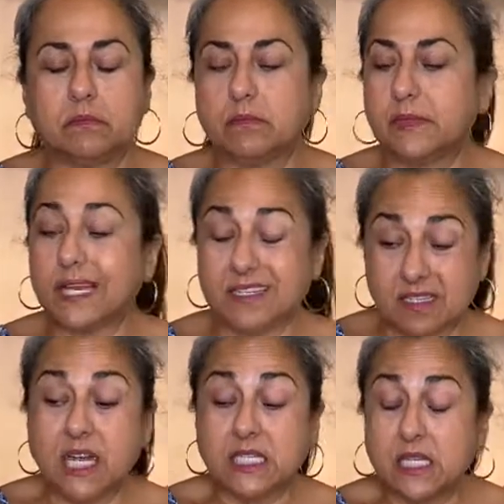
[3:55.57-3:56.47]
That is
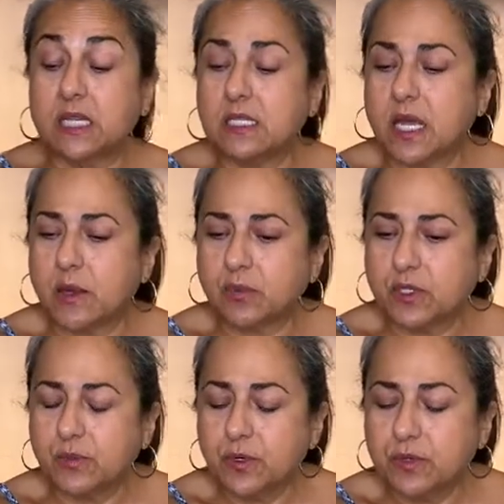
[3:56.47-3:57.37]
less than a
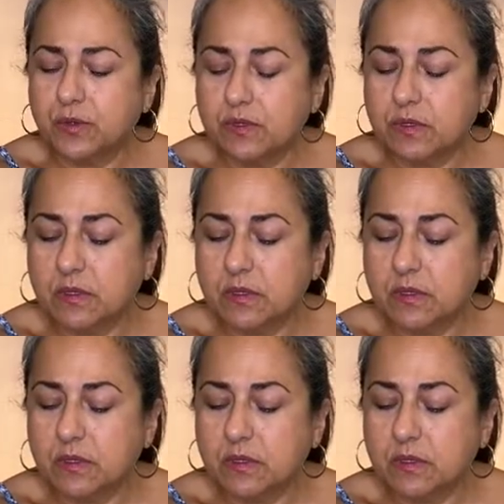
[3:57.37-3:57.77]
tablespoon.